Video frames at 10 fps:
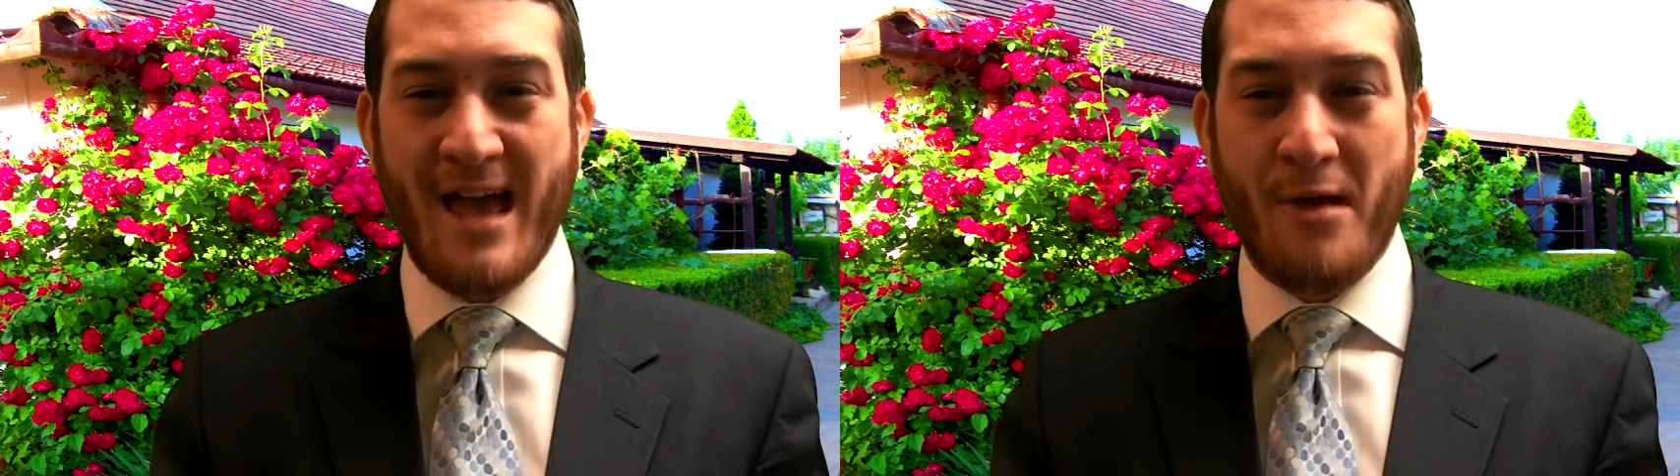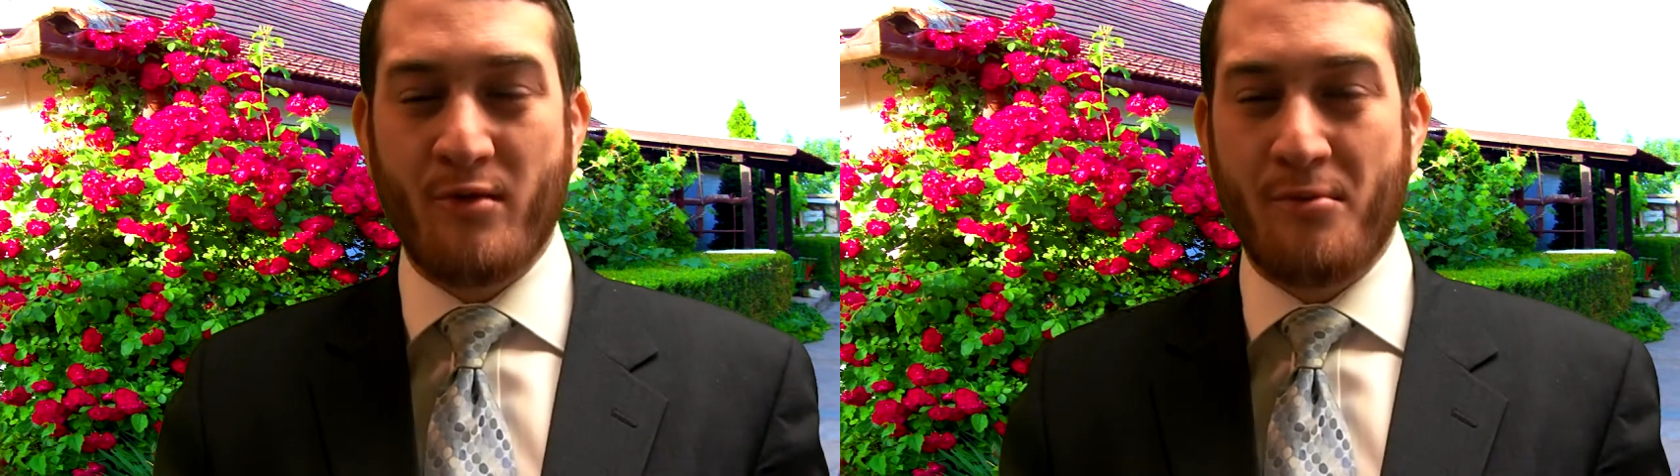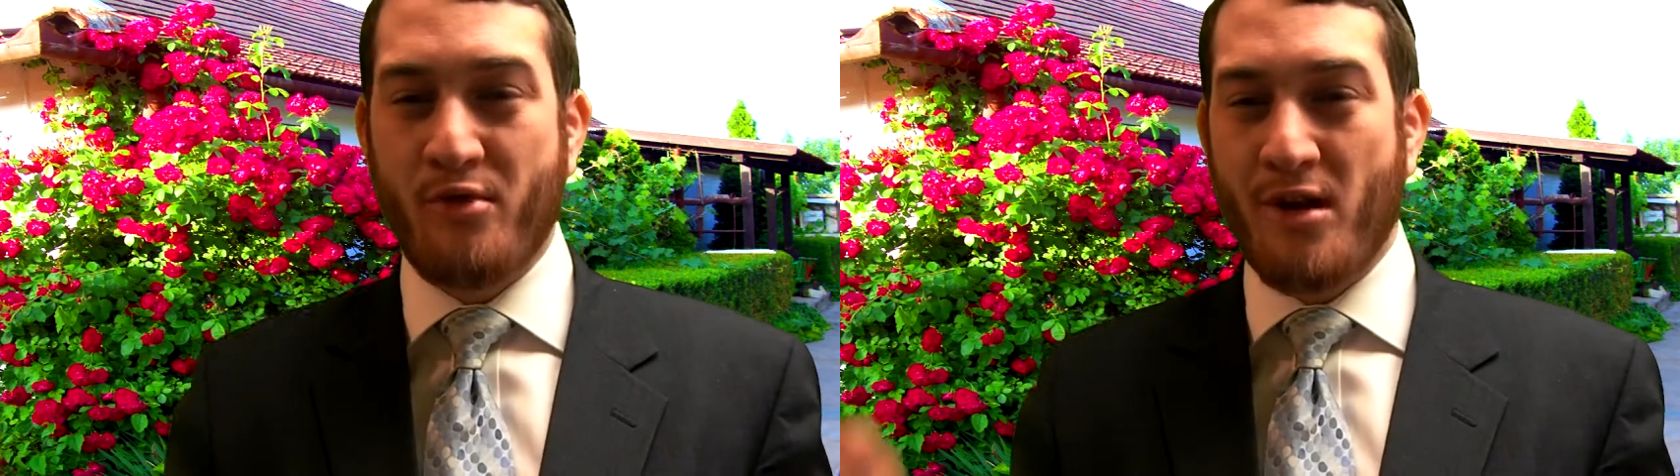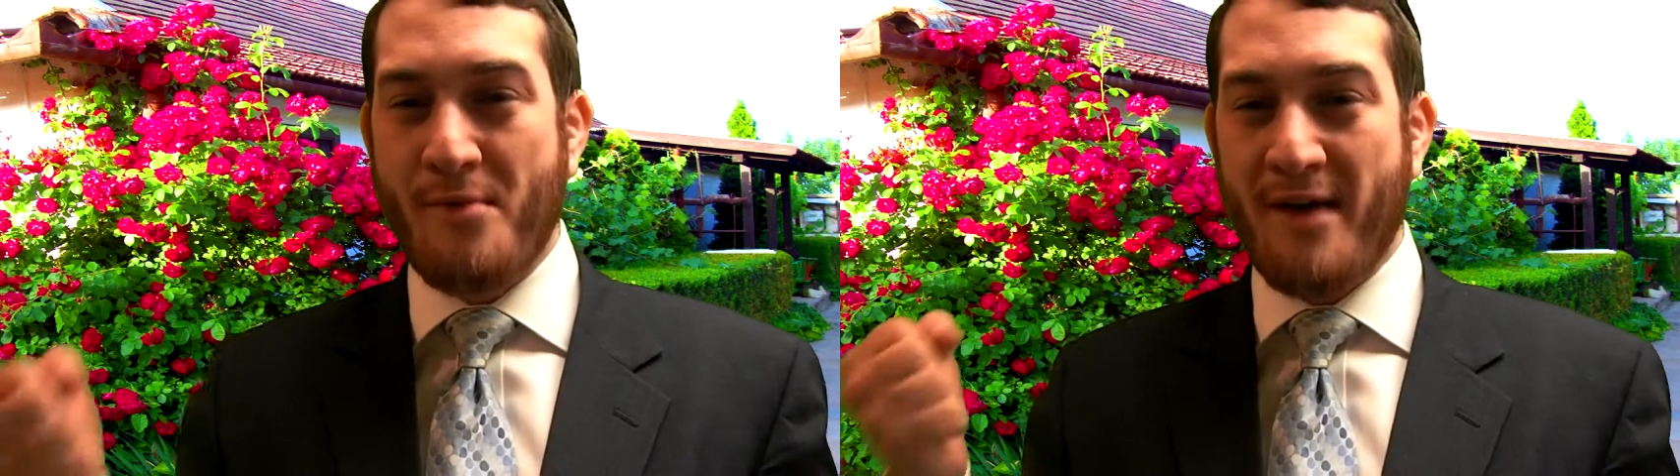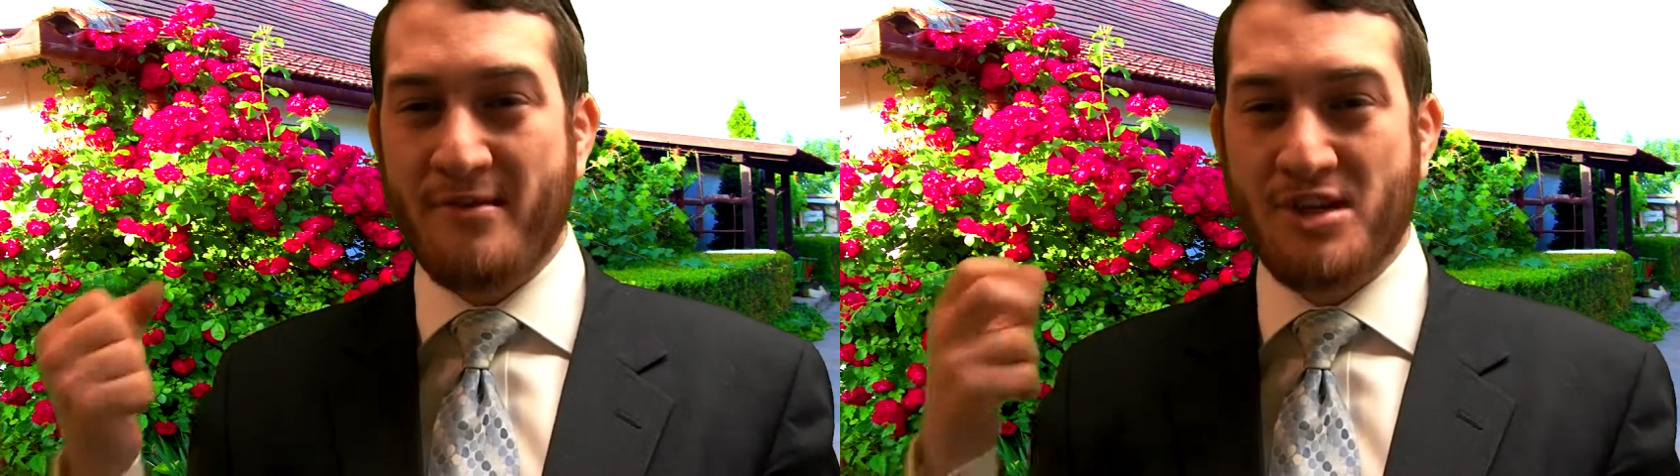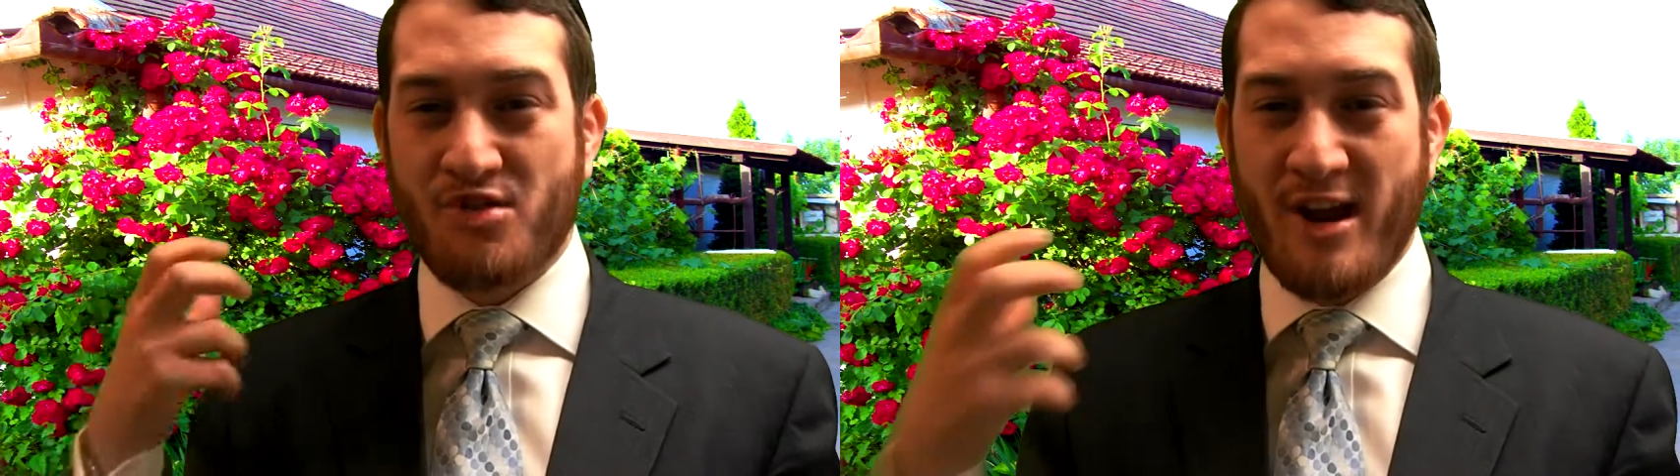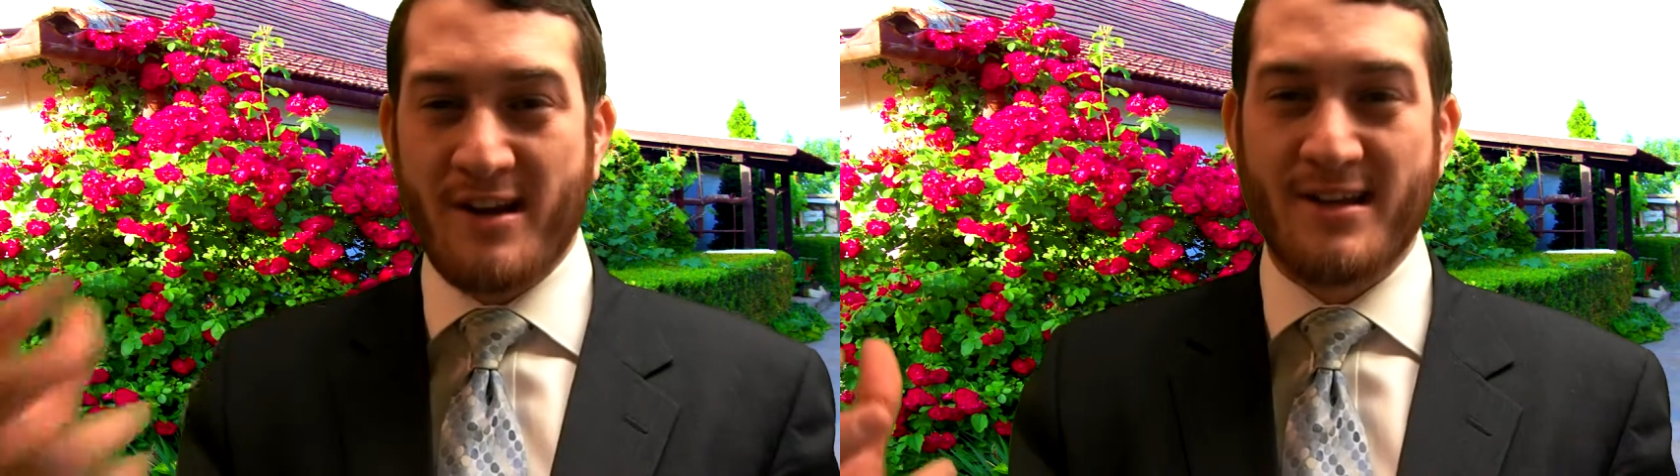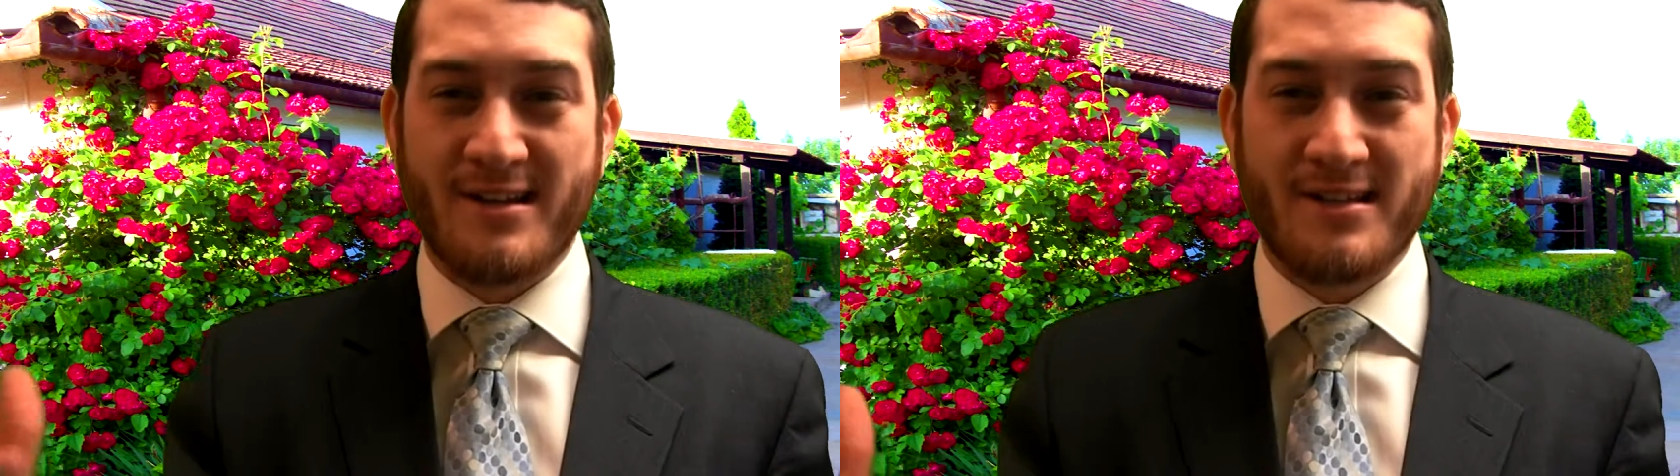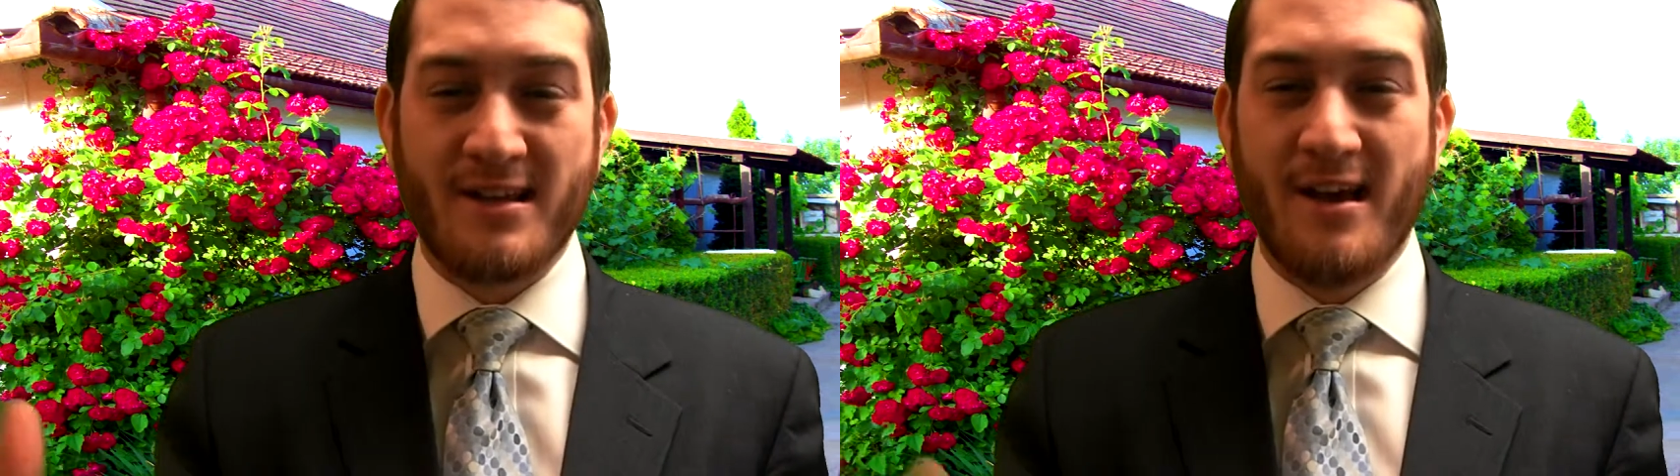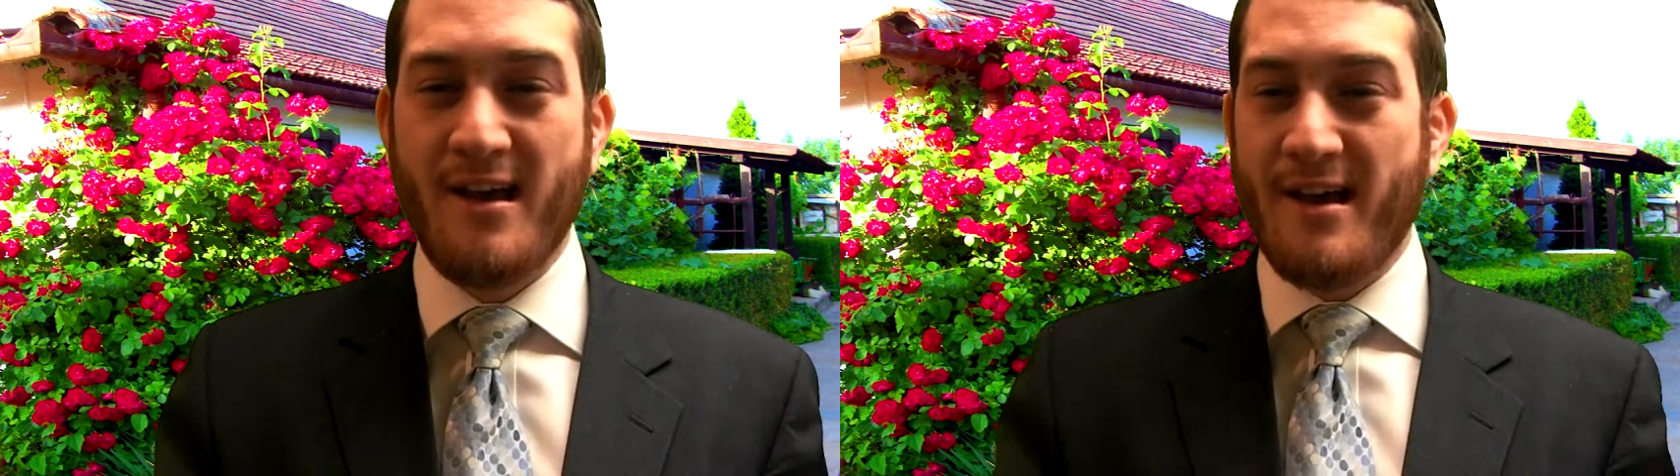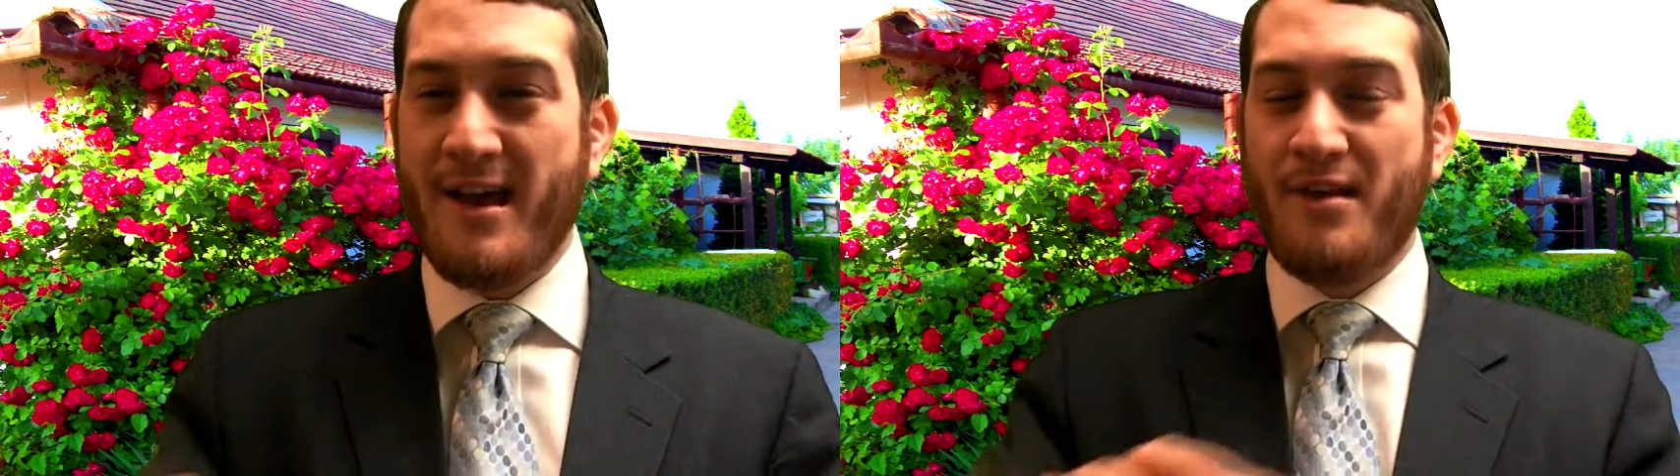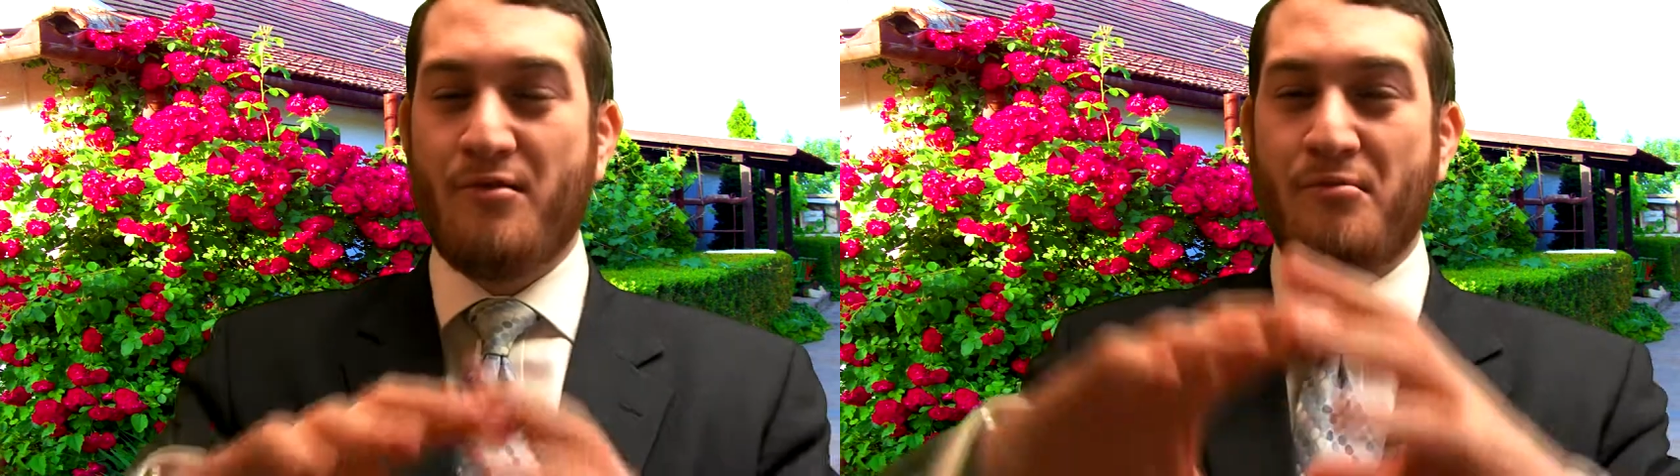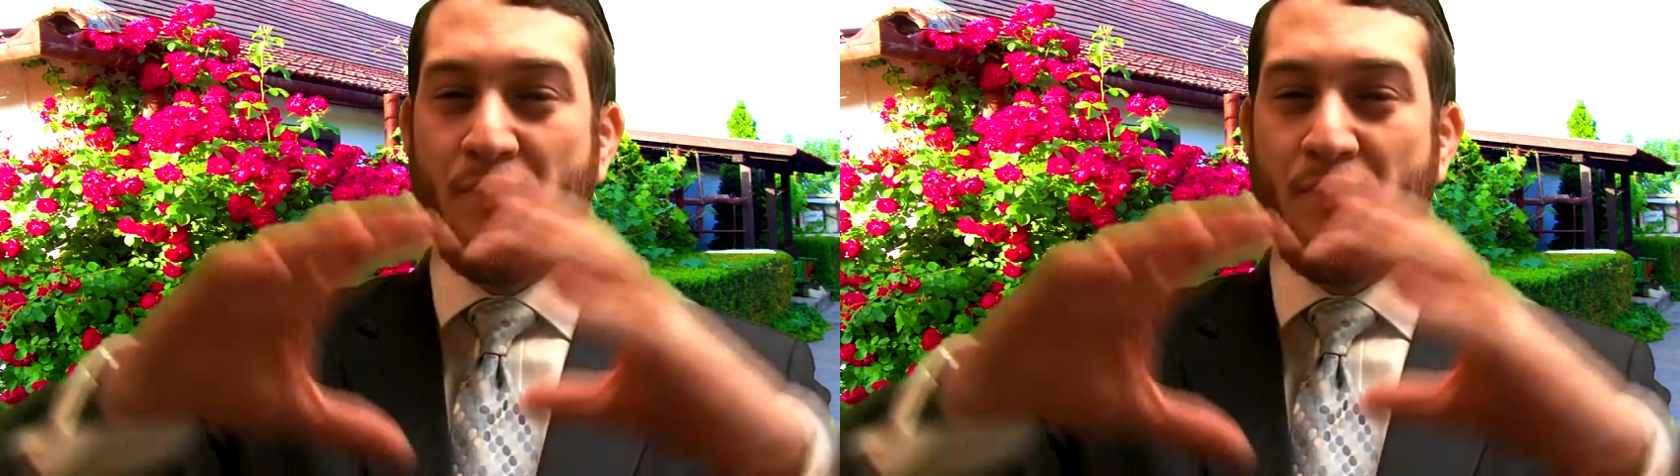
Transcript: How do we bring about the straightness in